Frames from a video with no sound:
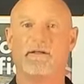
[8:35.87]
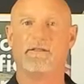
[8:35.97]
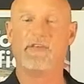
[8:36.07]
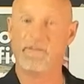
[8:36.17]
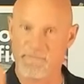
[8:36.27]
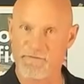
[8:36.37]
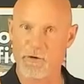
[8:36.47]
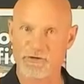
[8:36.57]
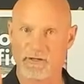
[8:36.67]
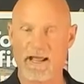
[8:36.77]
that
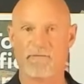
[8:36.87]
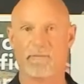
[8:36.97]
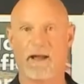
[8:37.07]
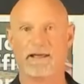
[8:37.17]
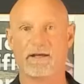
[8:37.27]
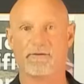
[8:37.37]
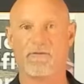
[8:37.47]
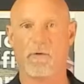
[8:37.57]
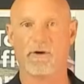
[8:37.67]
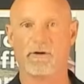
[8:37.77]
virtually everybody can
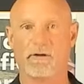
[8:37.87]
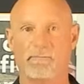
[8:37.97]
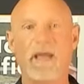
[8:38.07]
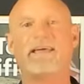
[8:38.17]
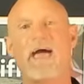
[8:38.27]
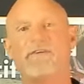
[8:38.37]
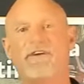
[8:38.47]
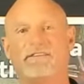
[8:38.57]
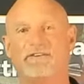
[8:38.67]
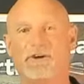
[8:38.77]
afford.
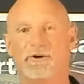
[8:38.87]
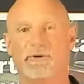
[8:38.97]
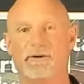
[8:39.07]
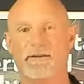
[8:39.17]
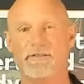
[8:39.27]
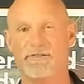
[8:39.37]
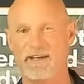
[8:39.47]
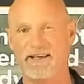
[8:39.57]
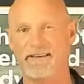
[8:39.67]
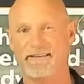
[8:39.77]
PK52,
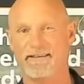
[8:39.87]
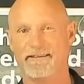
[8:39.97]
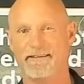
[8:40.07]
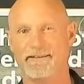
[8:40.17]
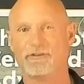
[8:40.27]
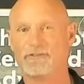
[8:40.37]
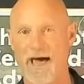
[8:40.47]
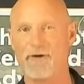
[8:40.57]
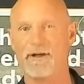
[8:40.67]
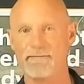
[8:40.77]
the
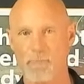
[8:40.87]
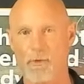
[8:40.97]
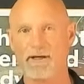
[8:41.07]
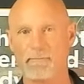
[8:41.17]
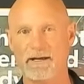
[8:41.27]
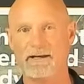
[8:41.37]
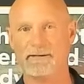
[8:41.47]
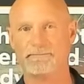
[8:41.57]
Saturday morning meeting.